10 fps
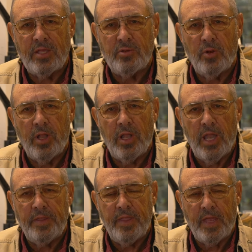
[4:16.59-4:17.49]
I sort of
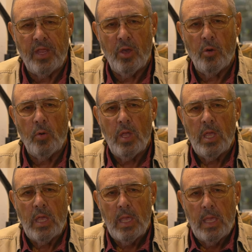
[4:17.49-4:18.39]
let that go.
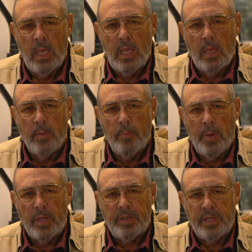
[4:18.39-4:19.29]

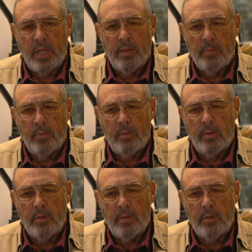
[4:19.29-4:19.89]
But uh,